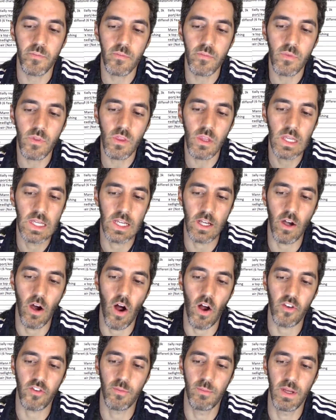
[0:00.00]
It
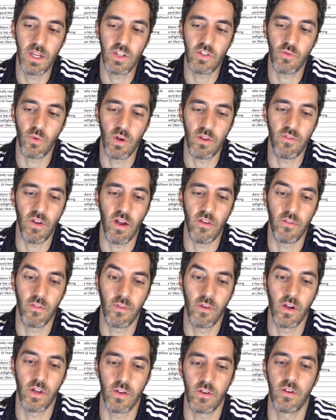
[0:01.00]
cost me
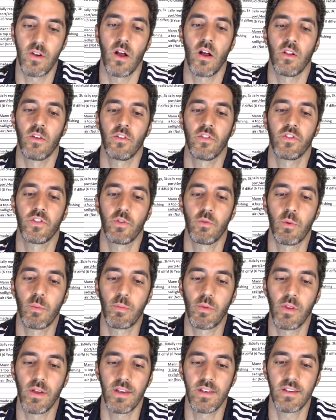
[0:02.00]
$2,500 to
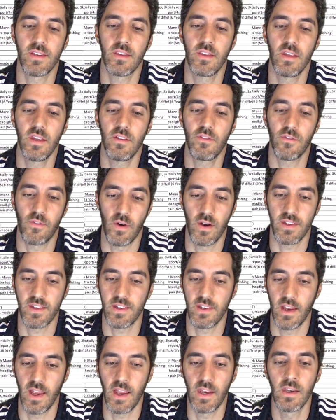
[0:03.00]
replace the front
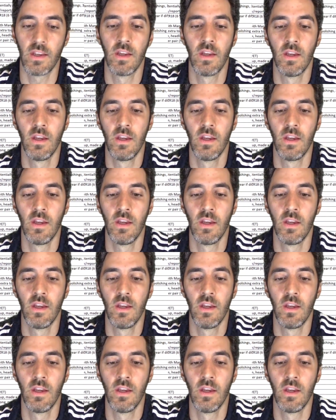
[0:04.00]
set